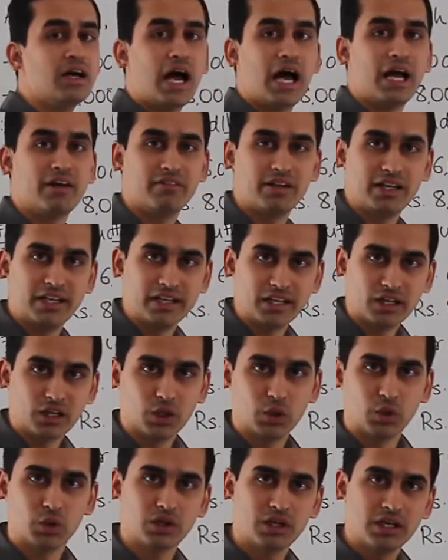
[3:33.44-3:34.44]
I will
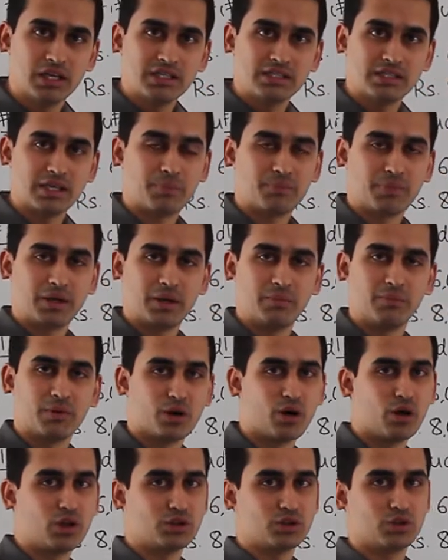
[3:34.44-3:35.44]
include September
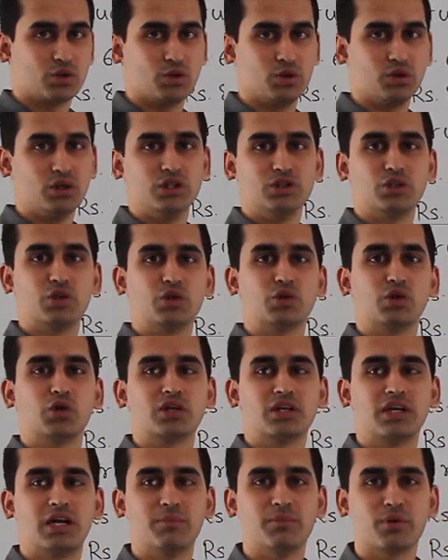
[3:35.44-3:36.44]
also. So
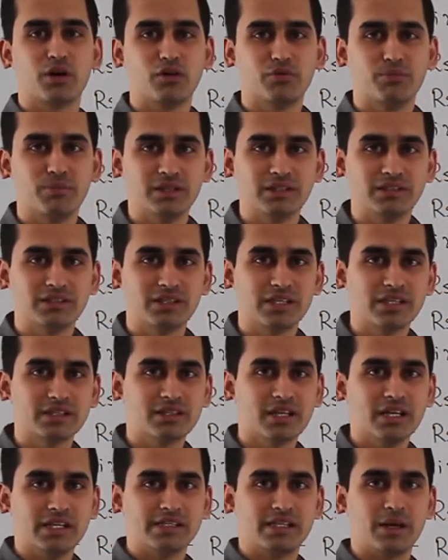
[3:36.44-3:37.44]
total number of months is
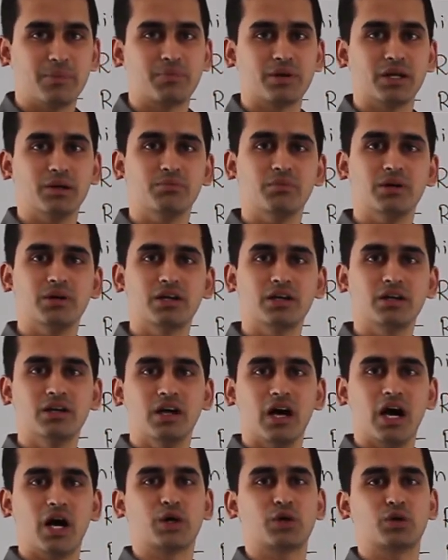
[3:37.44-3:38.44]
September,
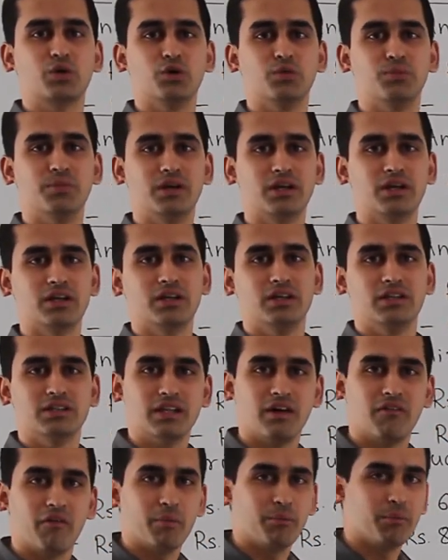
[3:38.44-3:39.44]
October,
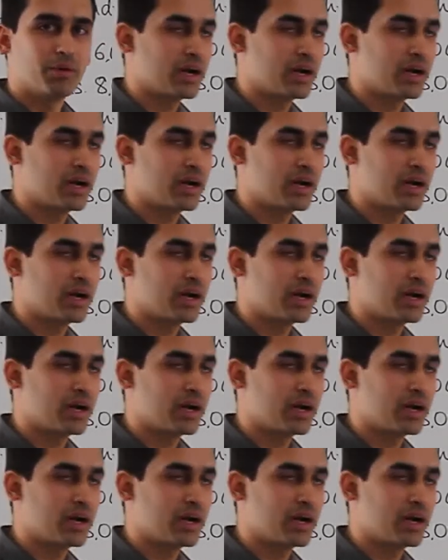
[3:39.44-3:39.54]
November